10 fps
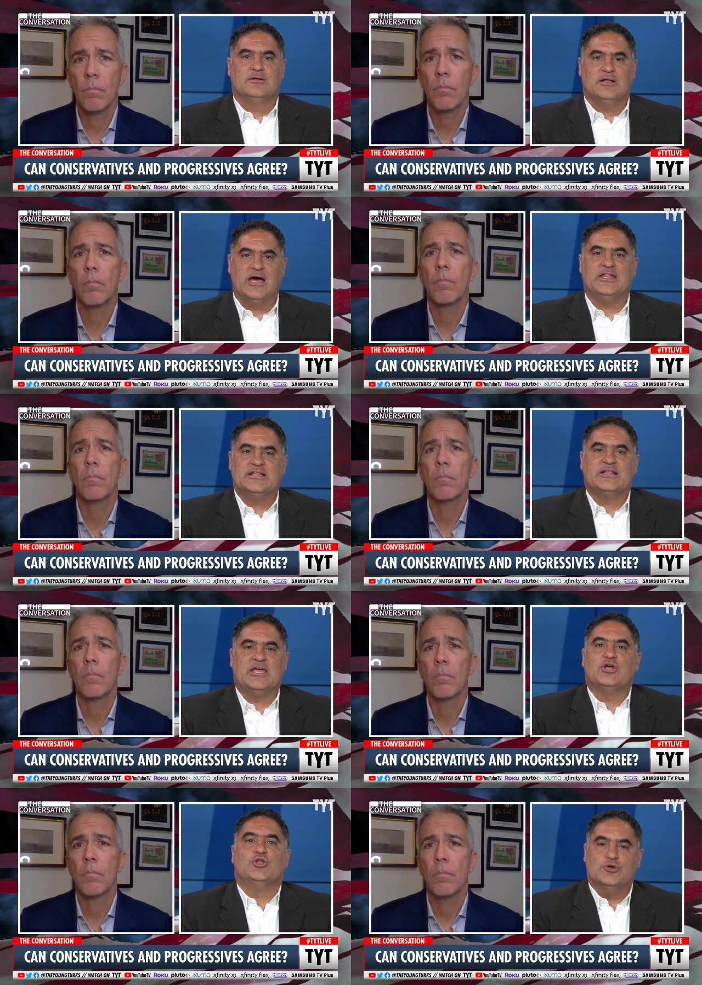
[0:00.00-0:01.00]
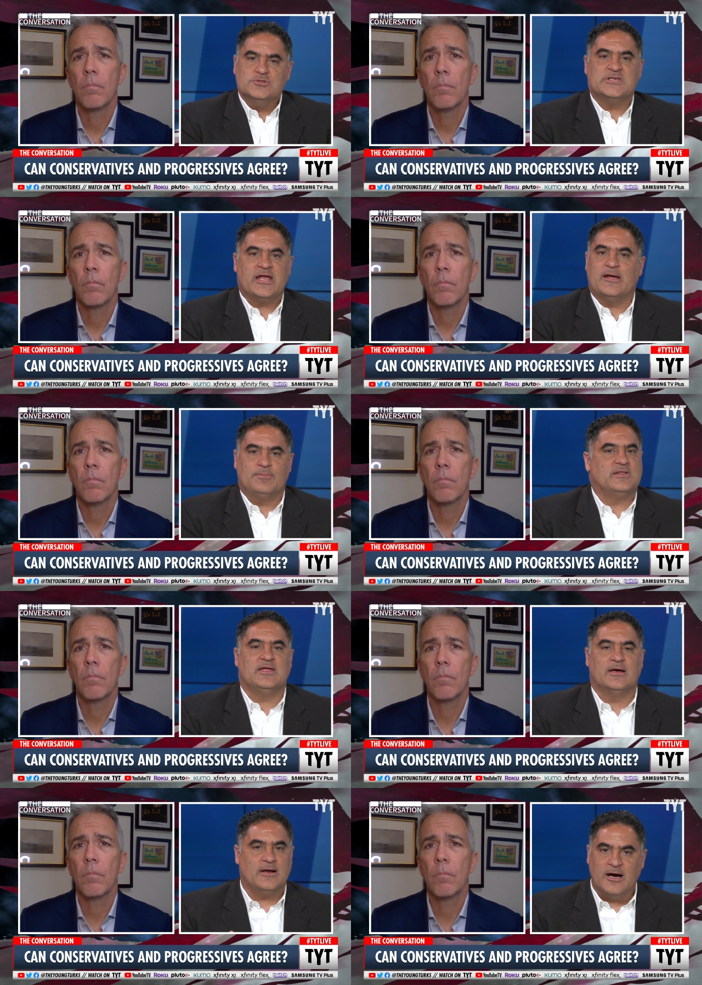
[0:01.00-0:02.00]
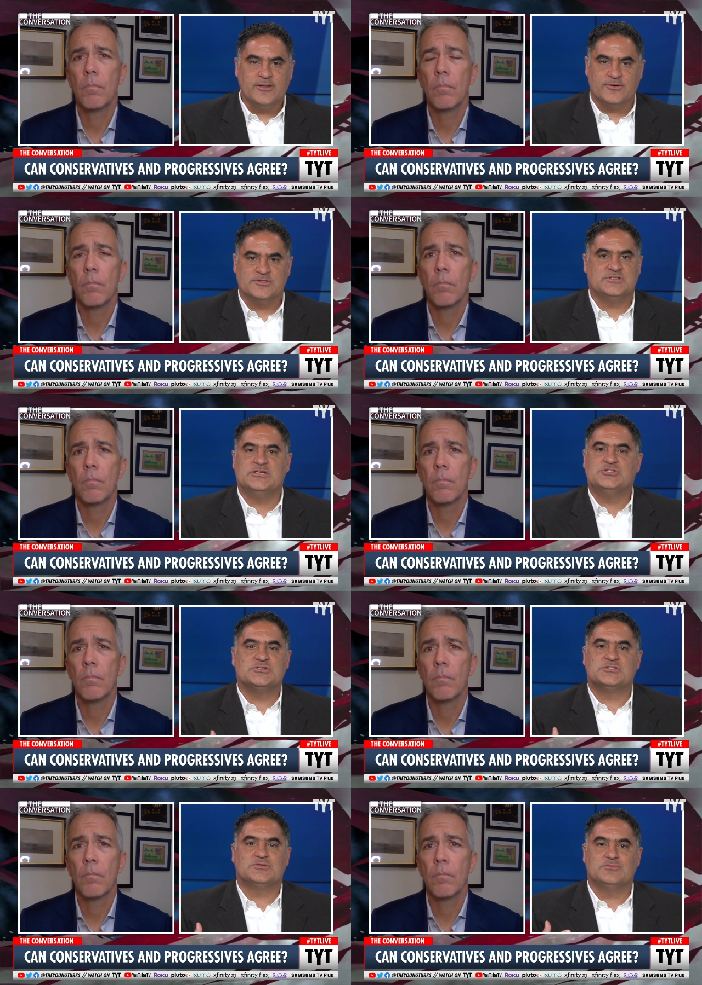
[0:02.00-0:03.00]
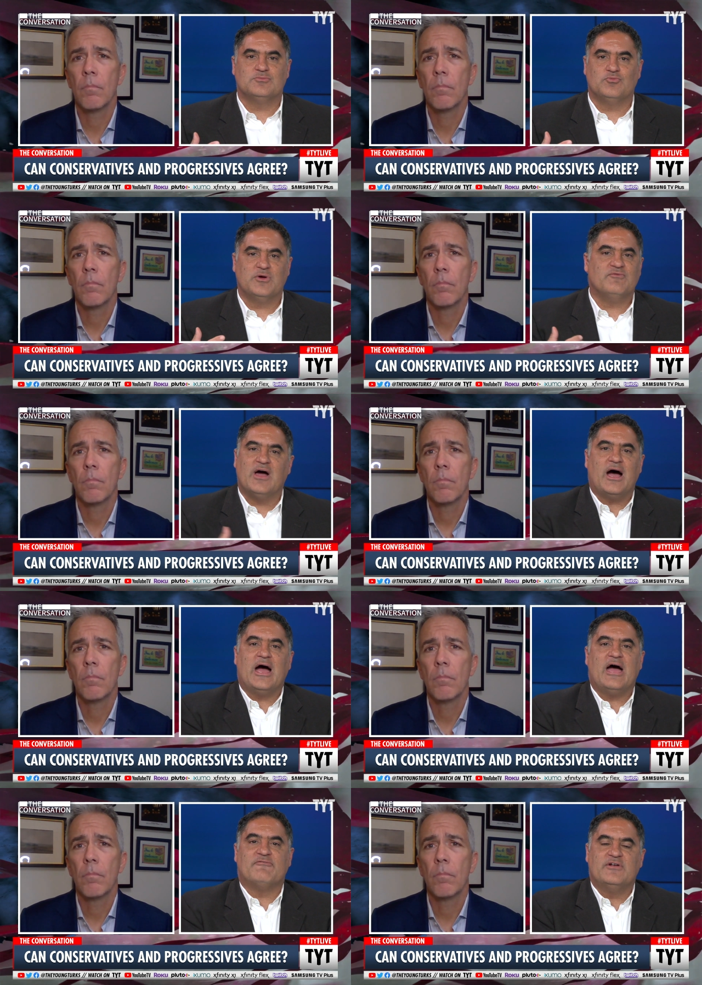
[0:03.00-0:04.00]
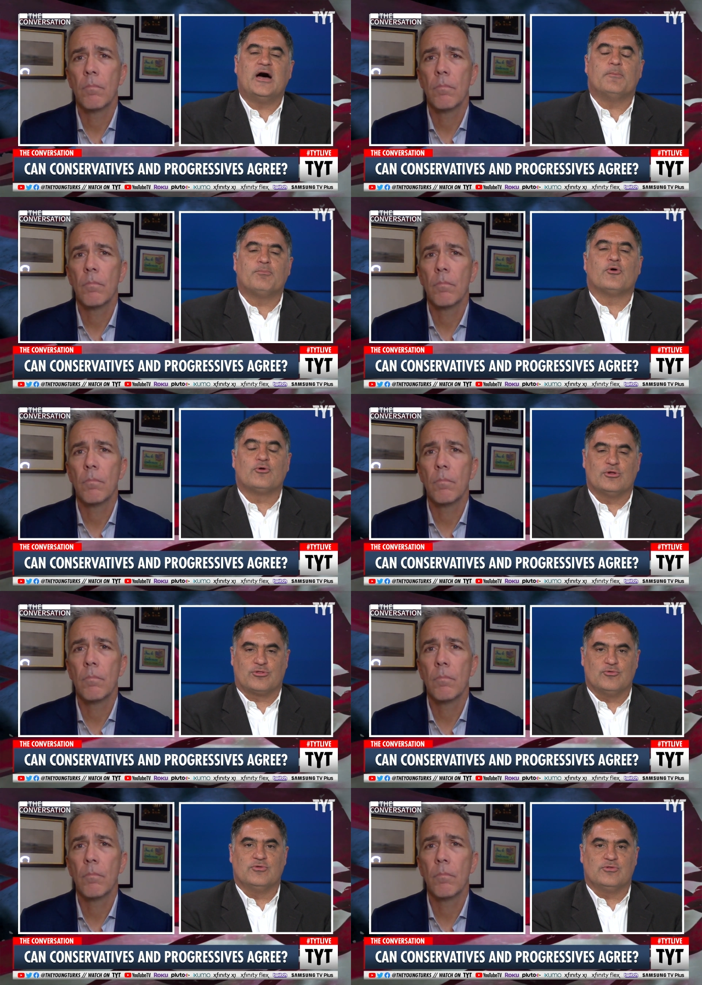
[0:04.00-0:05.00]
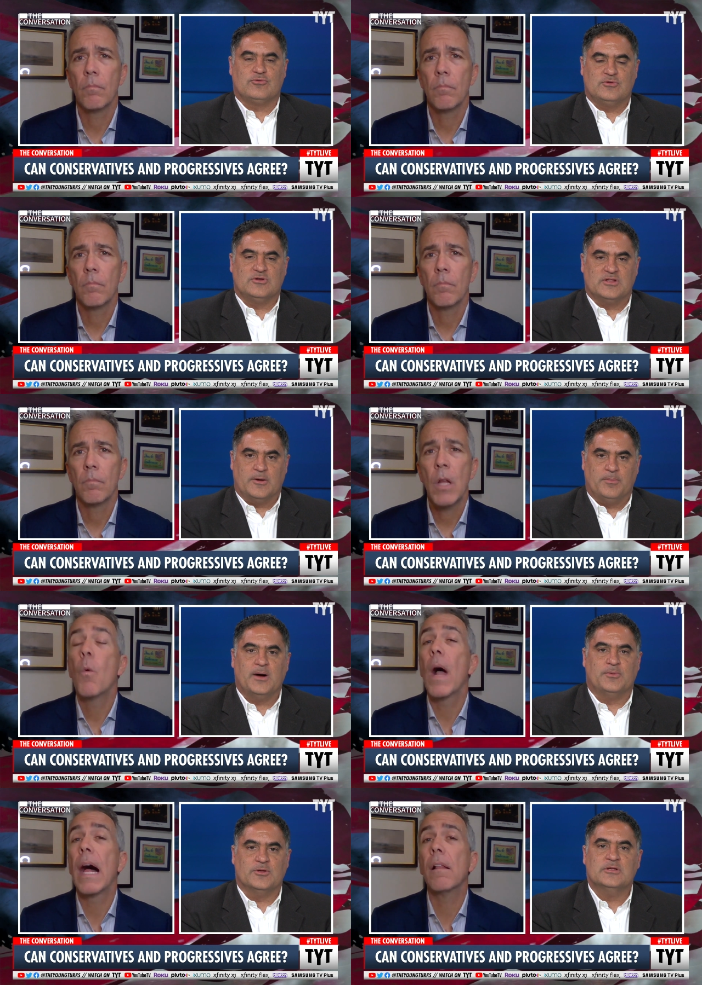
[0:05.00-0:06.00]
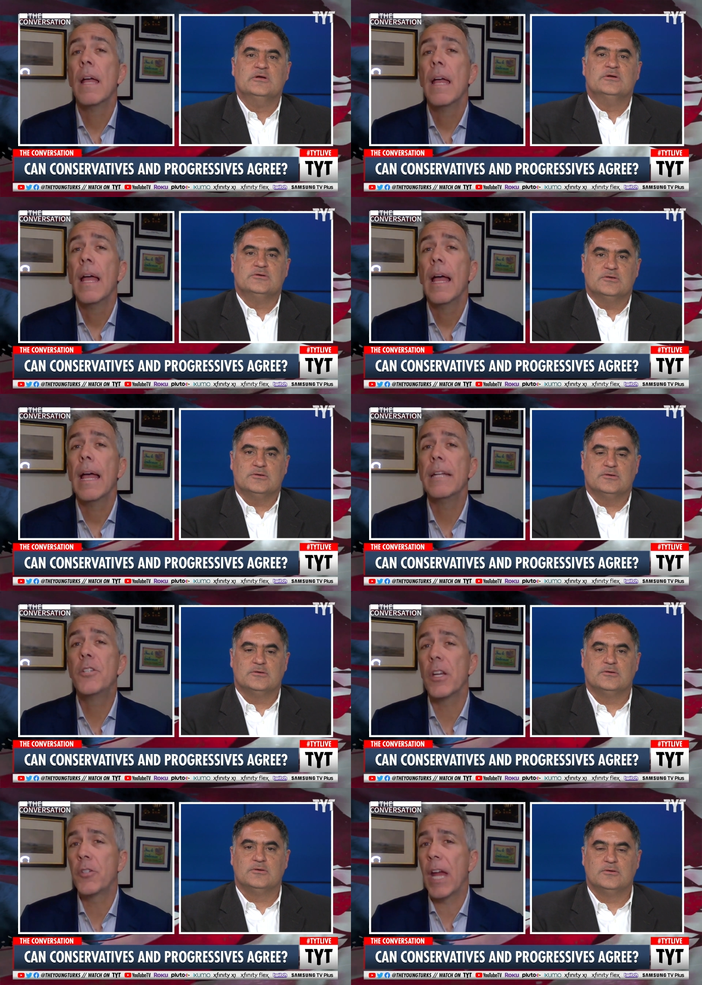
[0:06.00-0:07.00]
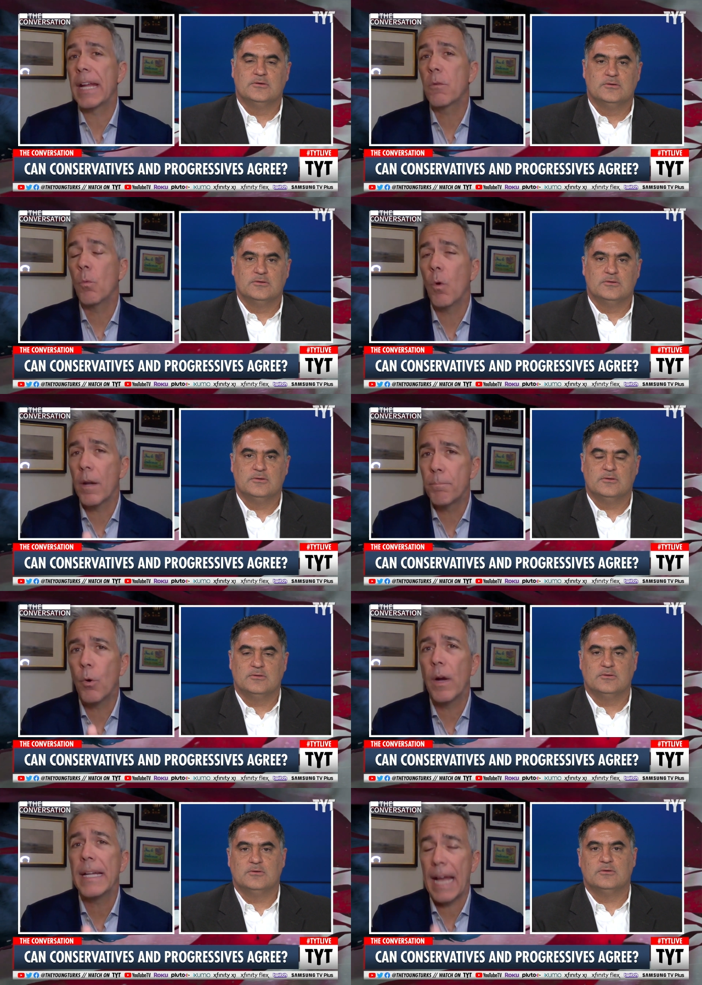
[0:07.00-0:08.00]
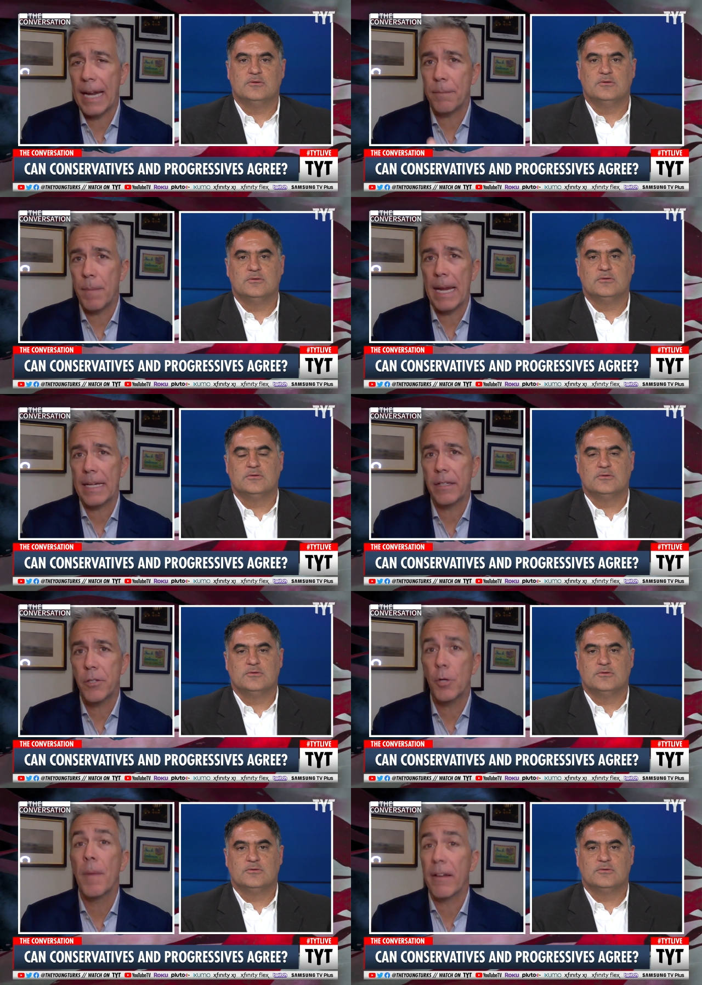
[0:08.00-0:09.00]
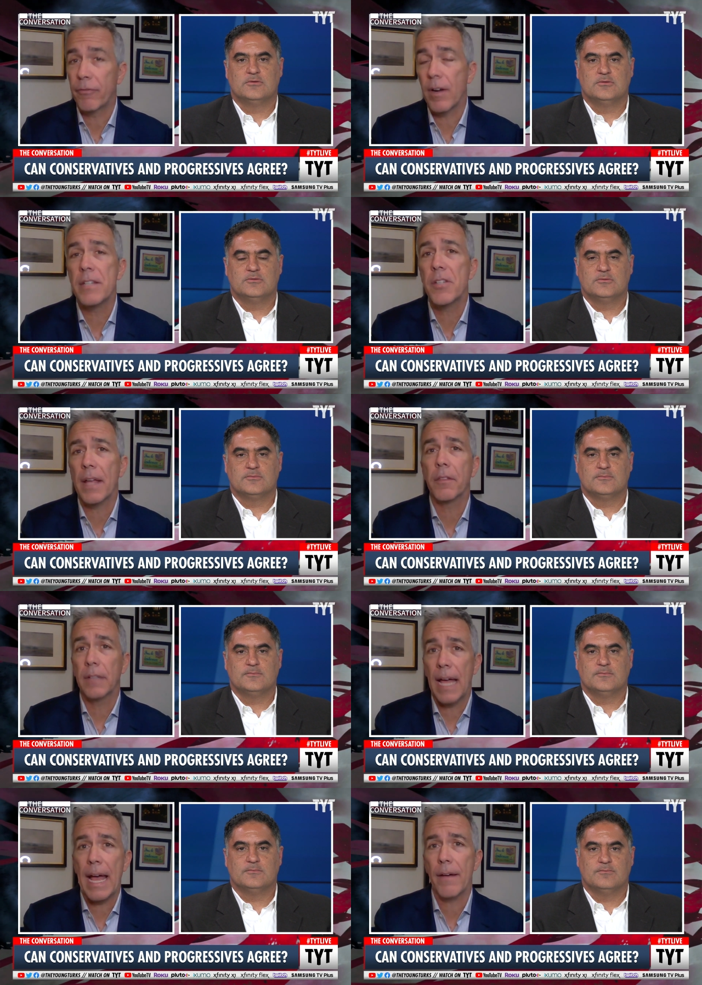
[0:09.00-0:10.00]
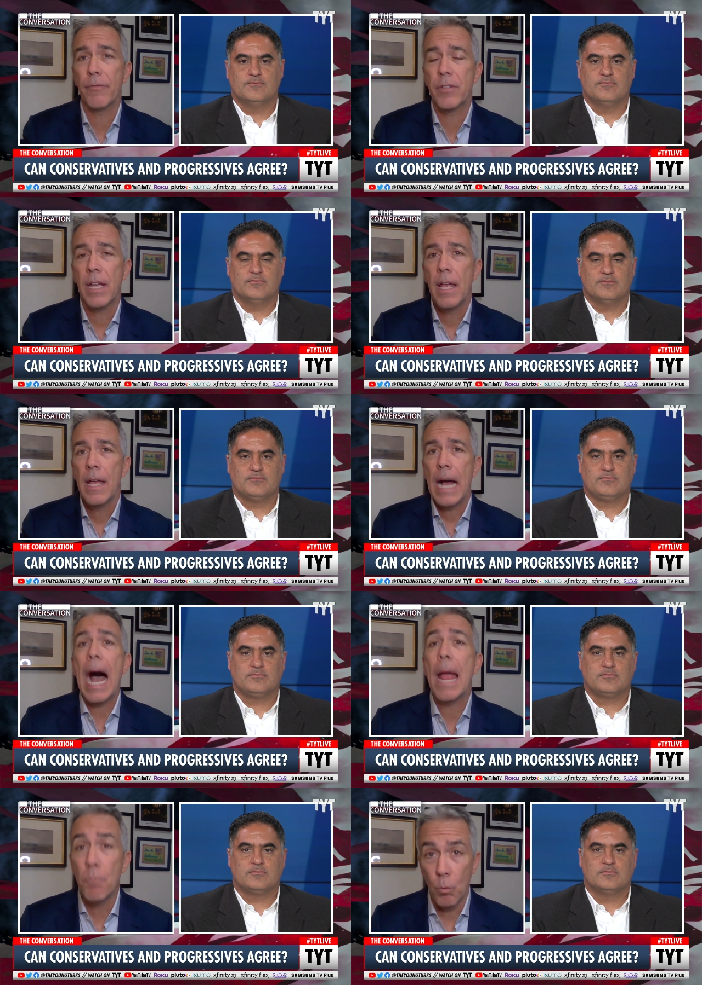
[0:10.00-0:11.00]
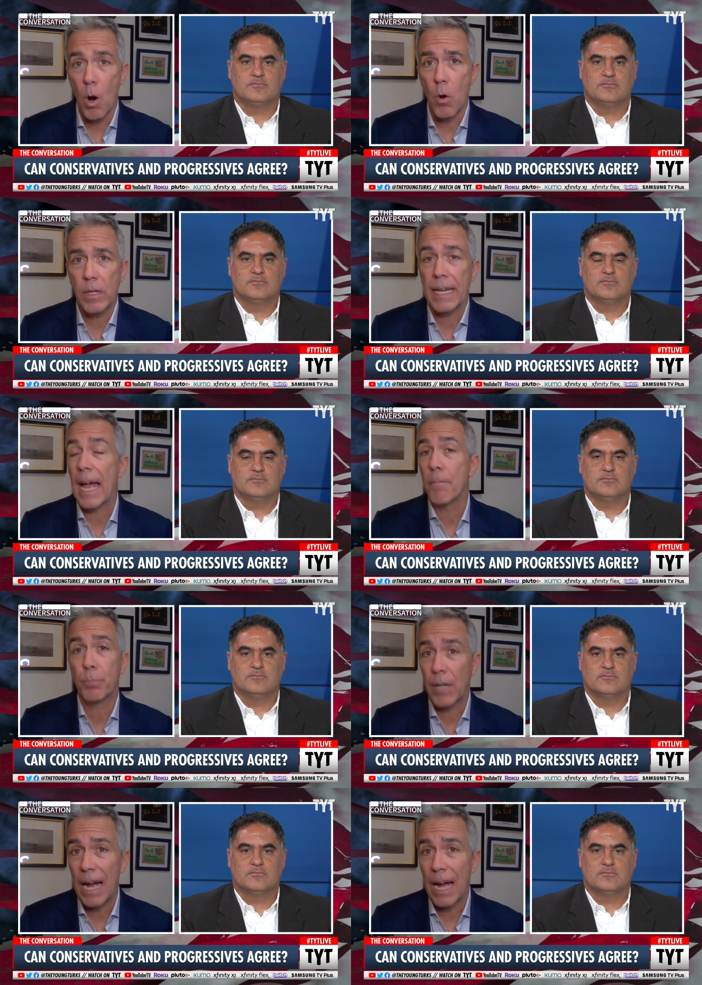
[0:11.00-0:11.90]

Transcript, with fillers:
Speaker 1: I think that they could use that empathy on others. They just, we not, have not broken through to their bubble.
Speaker 2: Well, Cenk, one point I'd make to my friends on the left I'm woke and